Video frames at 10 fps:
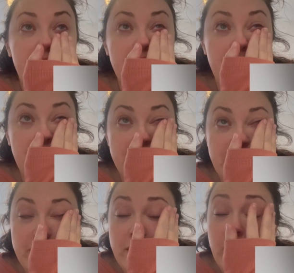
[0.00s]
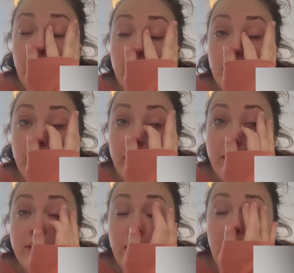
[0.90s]
my sister, and I was on
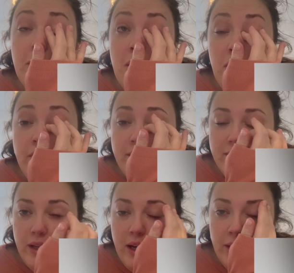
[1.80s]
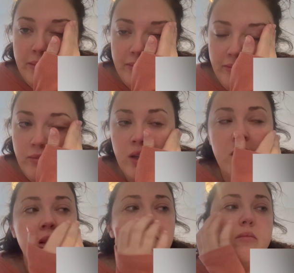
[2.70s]
this I'm on this
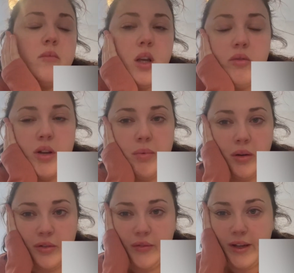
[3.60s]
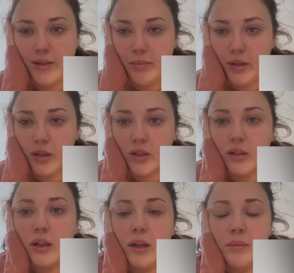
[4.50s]
group on Facebook,
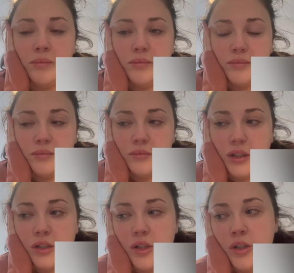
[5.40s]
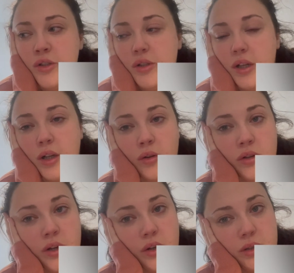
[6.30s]
and you can do like an
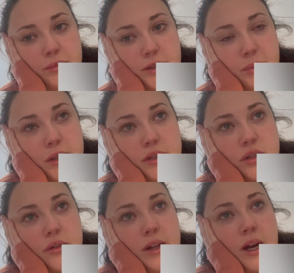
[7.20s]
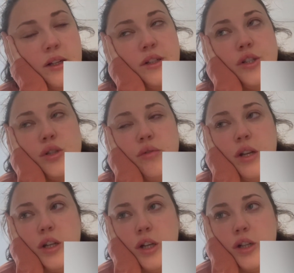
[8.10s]
anonymous post on there, and it's just really
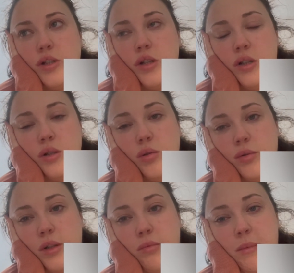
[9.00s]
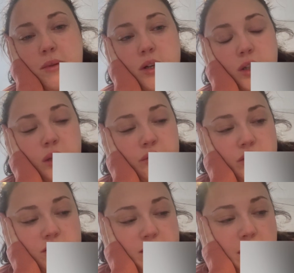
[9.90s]
good because you could talk to other women that are going through
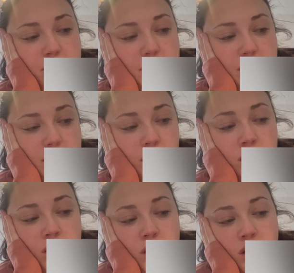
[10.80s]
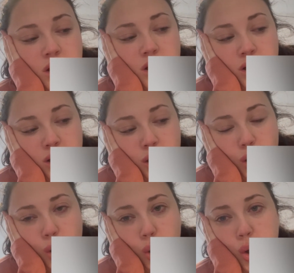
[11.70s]
the same thing.
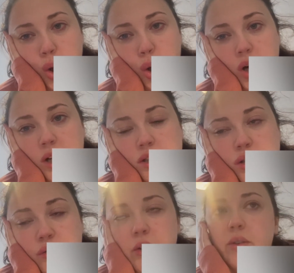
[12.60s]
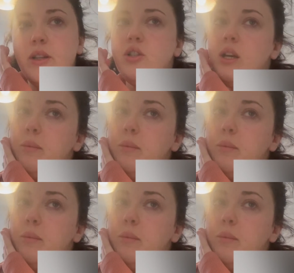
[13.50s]
I just feel really shit